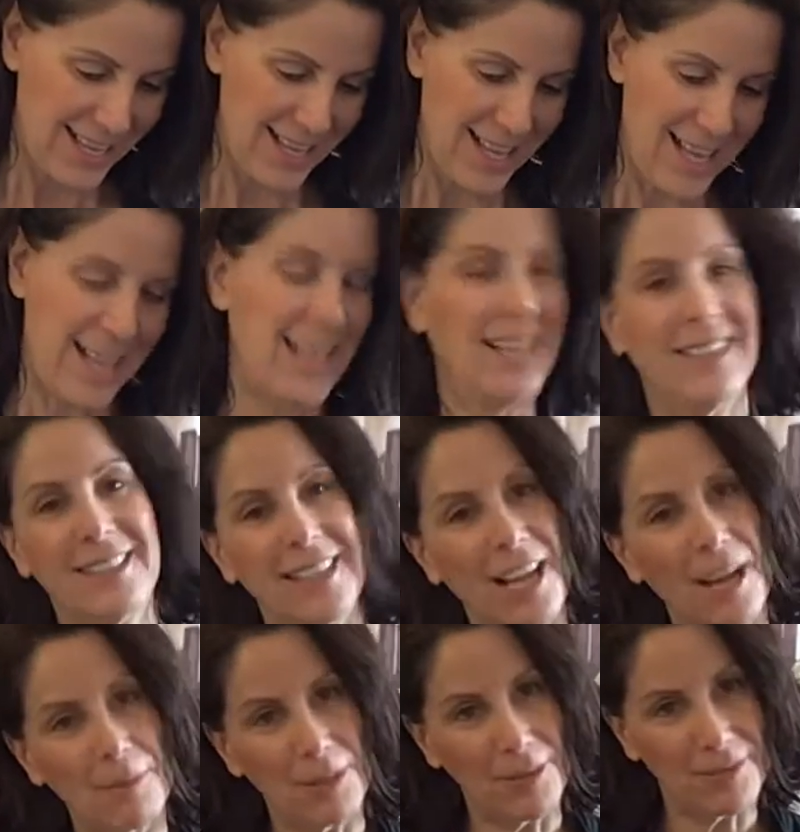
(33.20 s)
and
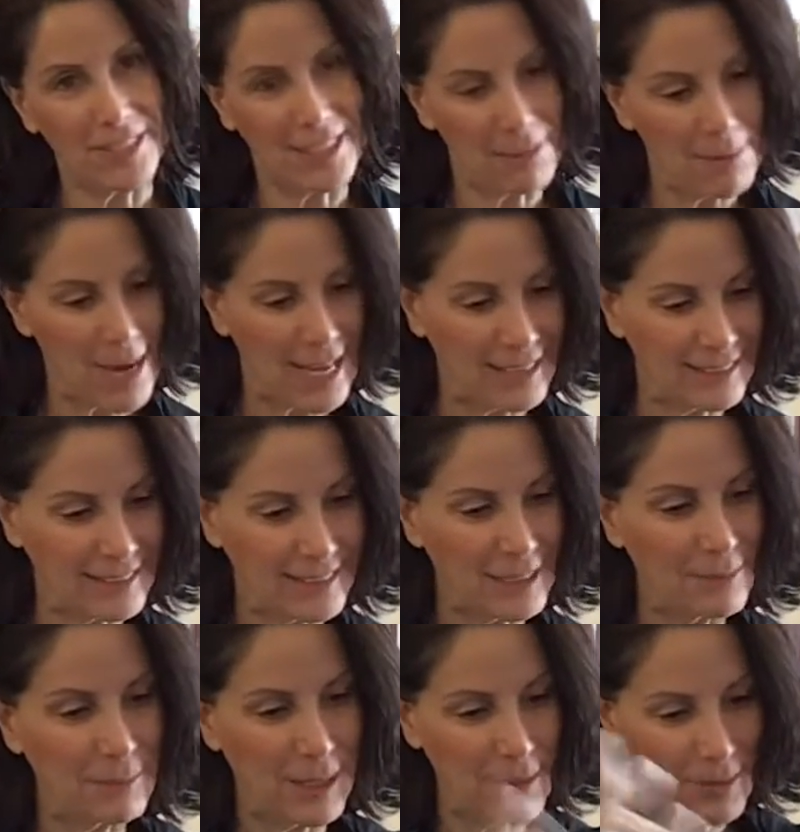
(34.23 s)
uplifting and balancing,
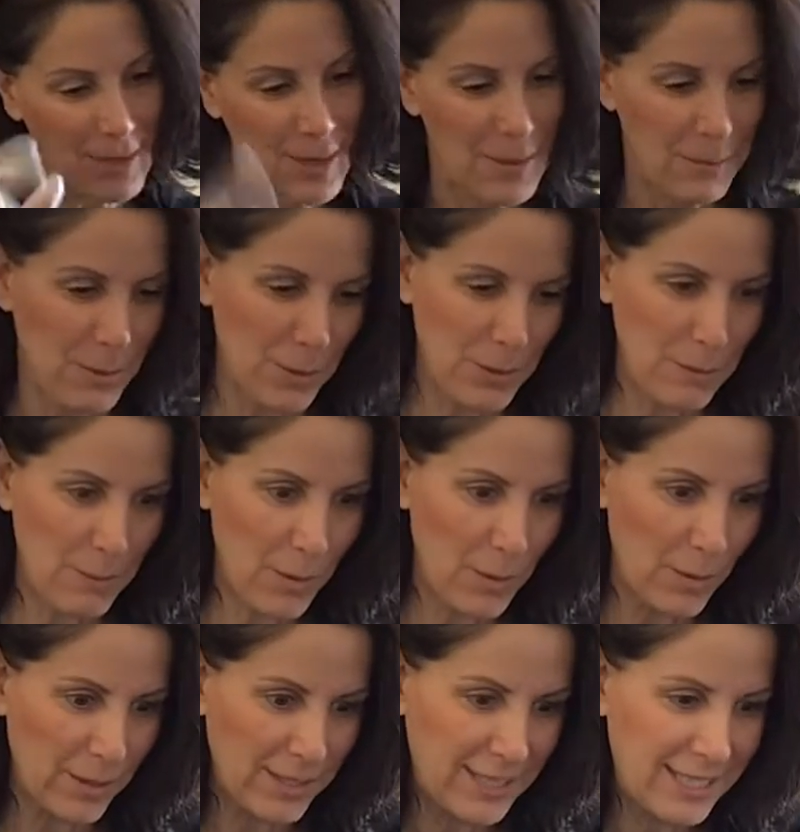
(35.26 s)
but most
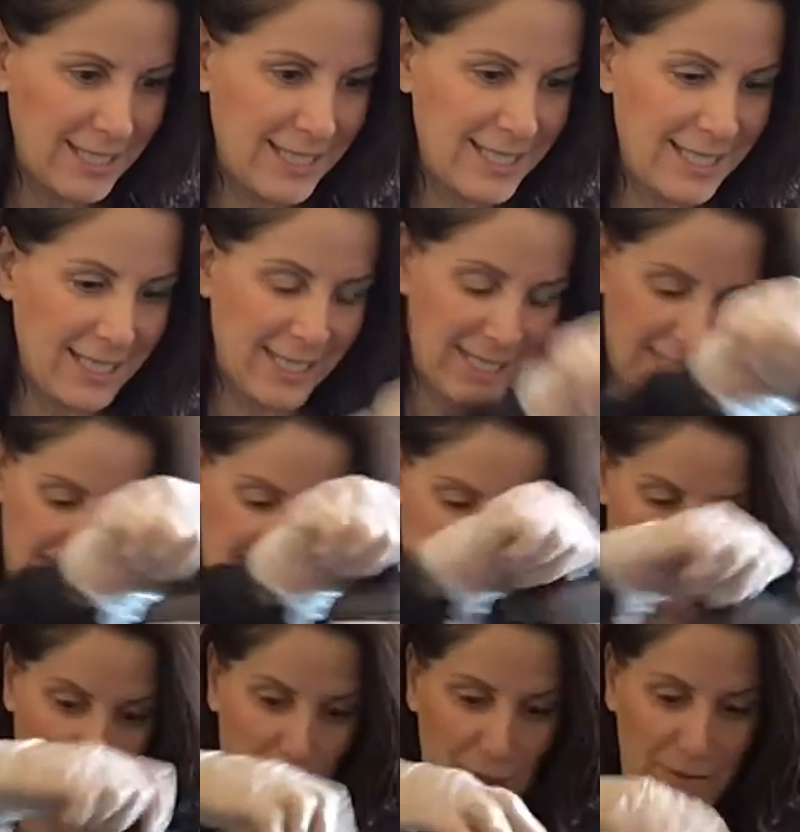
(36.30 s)
important is the
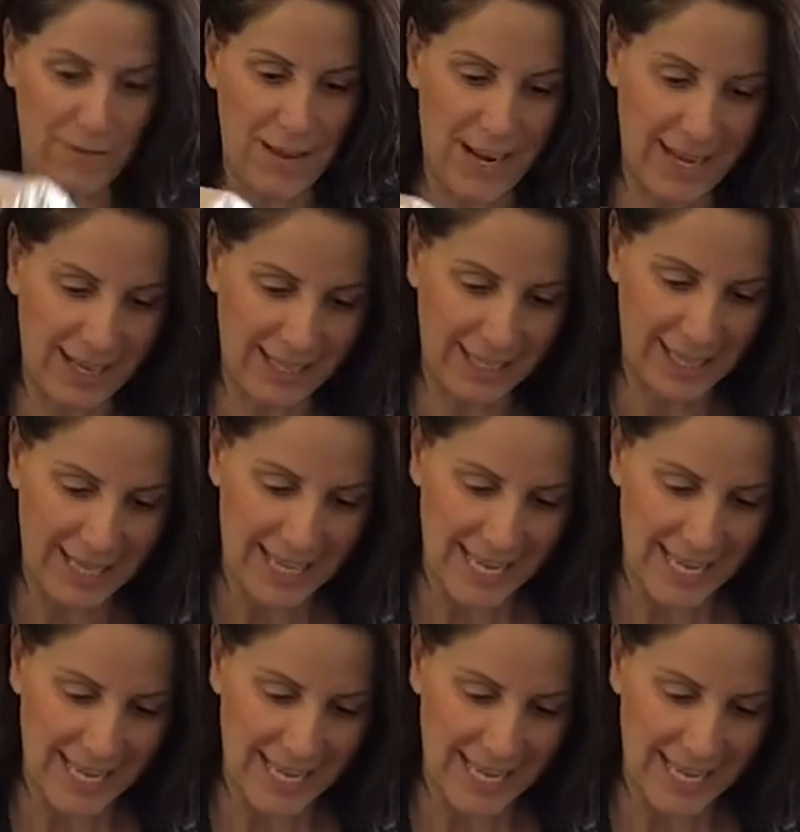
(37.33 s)
purifying